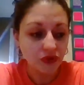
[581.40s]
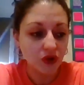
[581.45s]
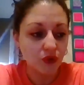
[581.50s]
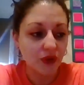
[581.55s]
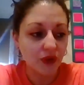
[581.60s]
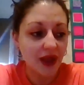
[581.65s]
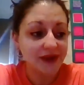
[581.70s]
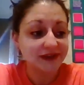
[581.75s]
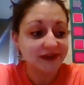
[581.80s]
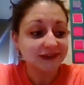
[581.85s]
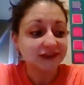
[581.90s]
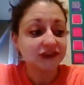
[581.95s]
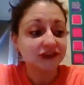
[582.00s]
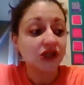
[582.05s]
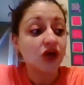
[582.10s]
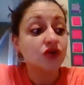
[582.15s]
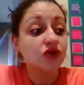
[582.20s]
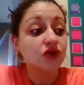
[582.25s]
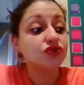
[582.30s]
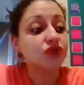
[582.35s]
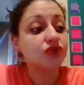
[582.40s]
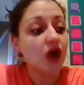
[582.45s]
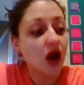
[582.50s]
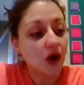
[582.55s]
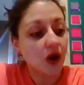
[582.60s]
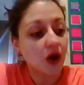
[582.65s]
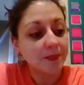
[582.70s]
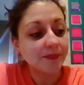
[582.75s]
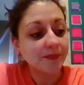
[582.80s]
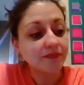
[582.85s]
Okay?
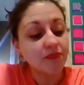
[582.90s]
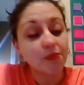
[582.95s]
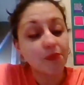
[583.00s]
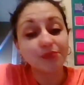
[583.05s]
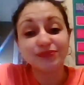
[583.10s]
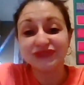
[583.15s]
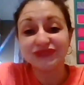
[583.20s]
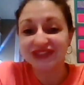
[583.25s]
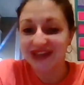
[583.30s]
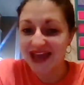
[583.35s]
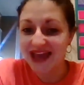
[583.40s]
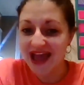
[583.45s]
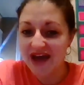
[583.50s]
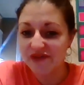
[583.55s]
So, today I